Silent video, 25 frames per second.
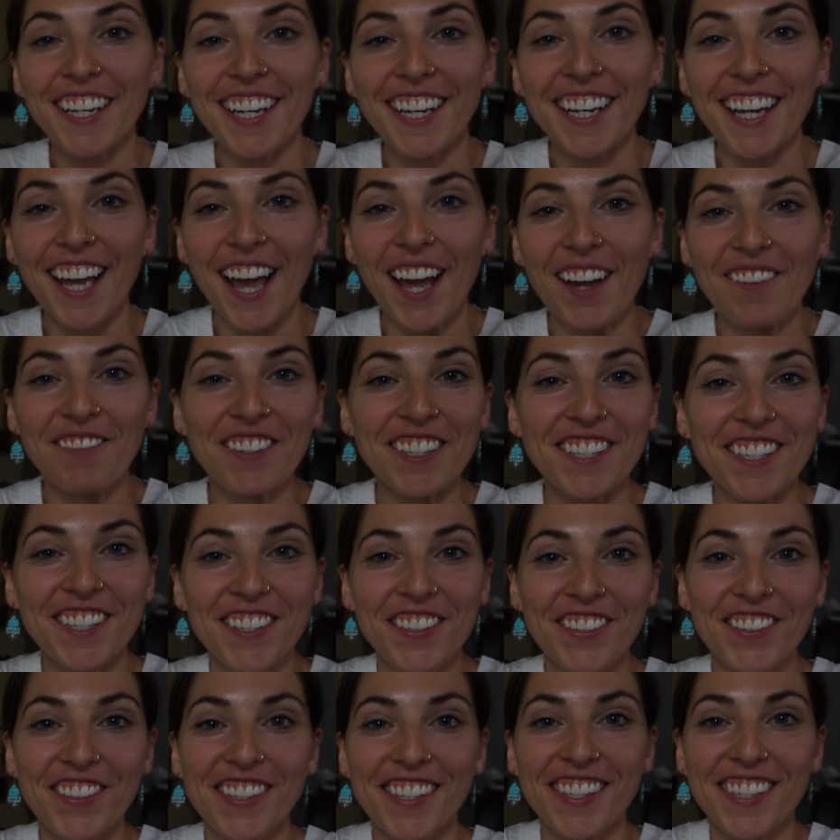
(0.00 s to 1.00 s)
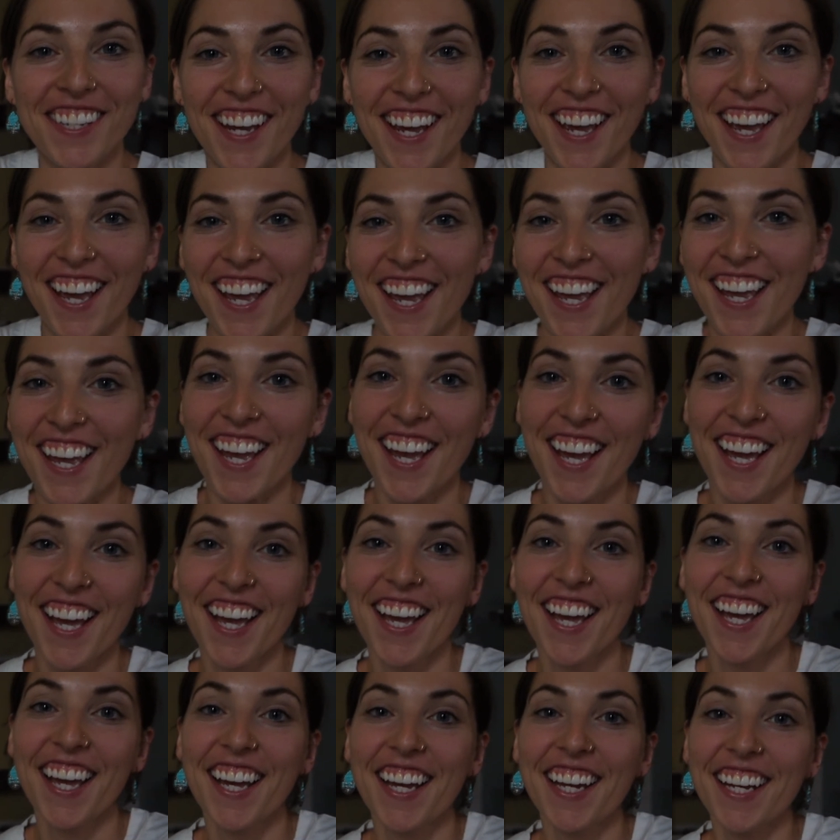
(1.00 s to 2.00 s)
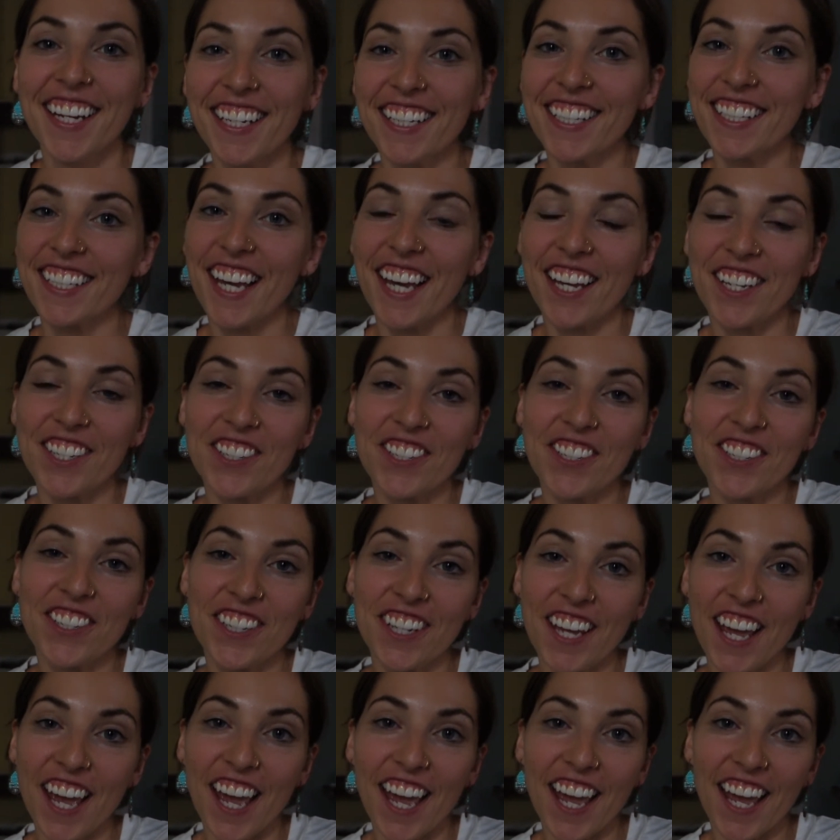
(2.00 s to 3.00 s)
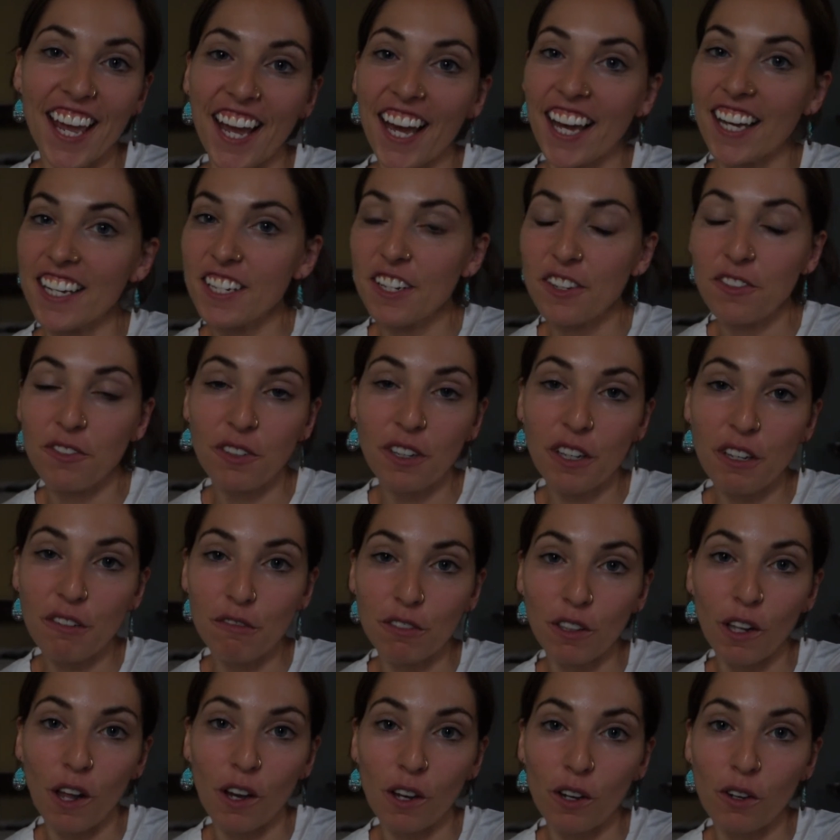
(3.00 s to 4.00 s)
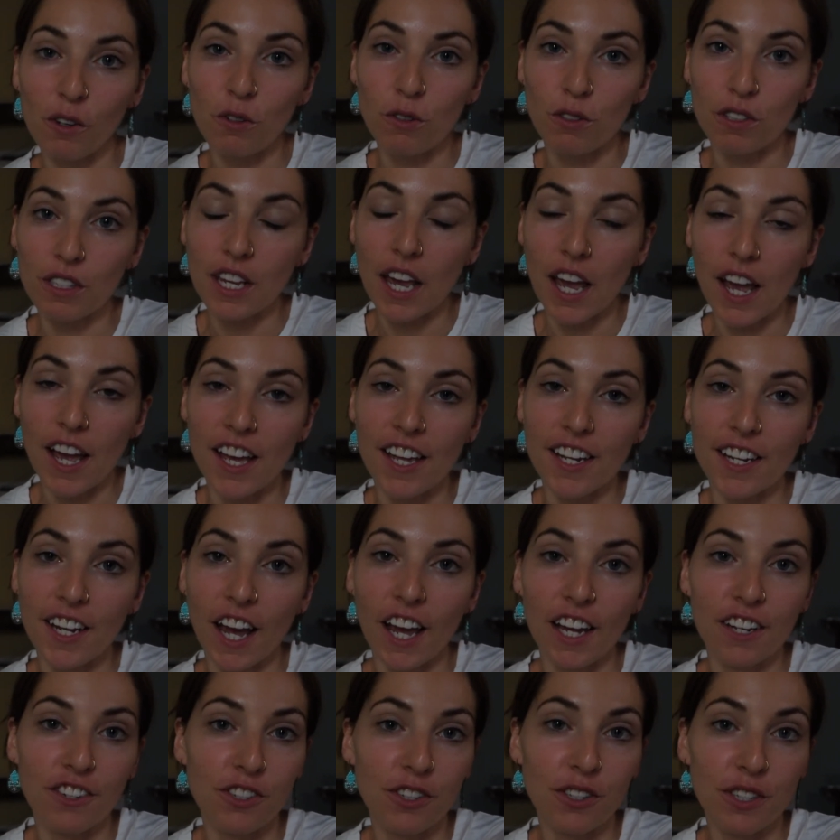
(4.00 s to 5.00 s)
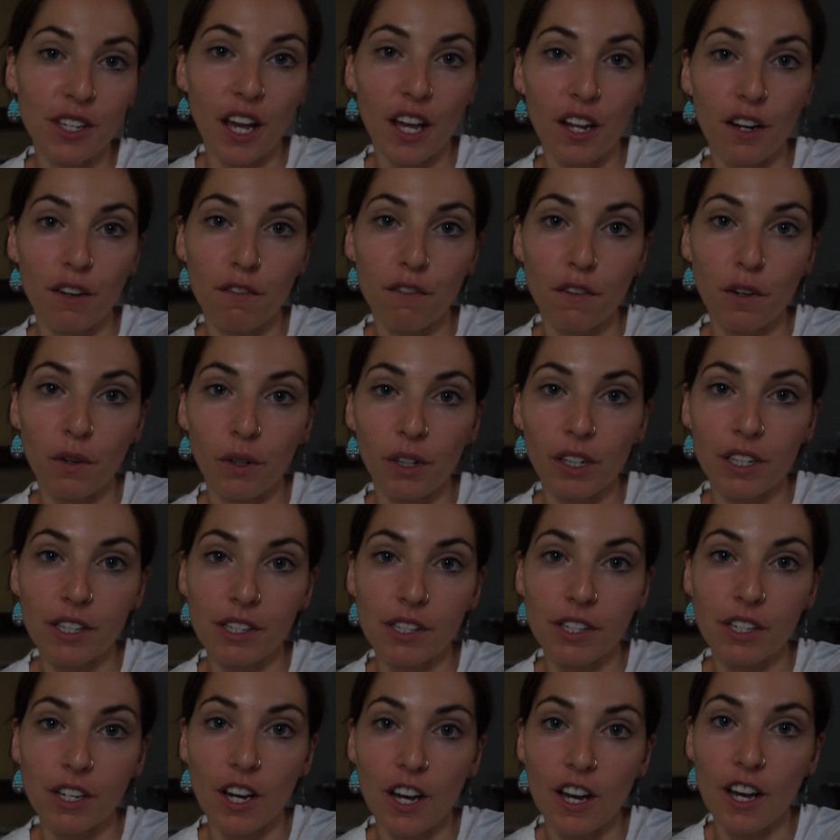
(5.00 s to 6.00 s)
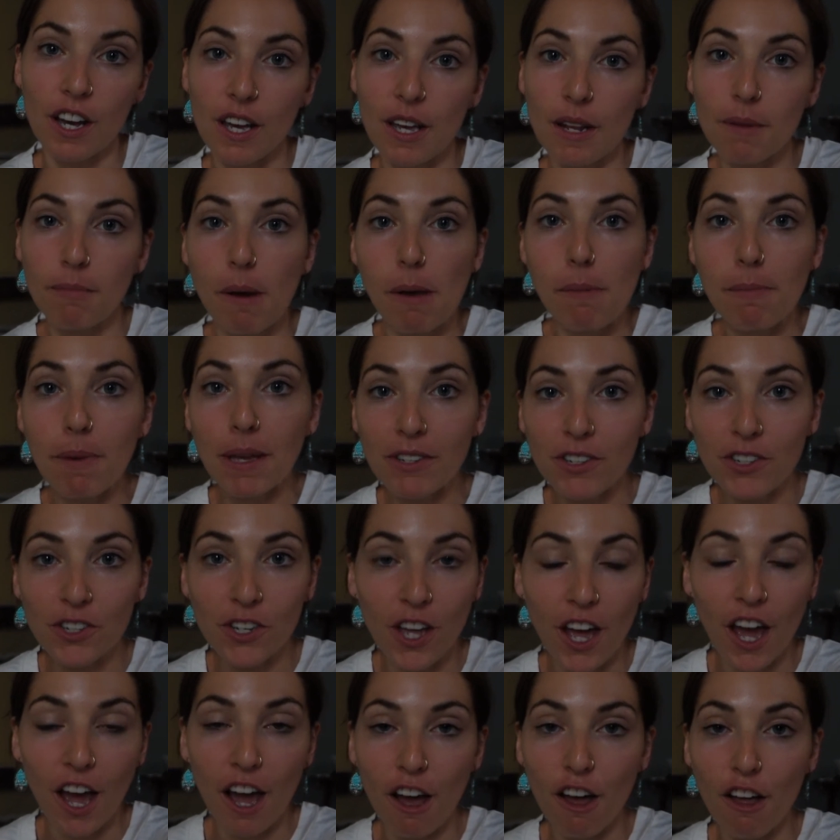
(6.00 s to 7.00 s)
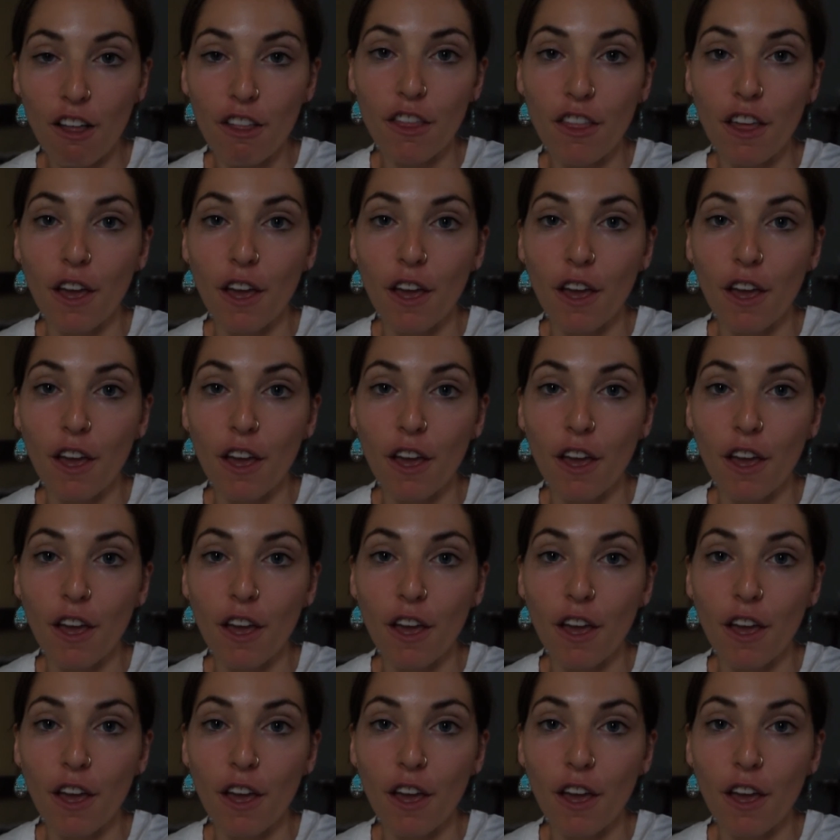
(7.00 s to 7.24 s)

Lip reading: Happy Tuesday. Yesterday, I didn't really vlog a whole ton. I just kind of focused on my mental health.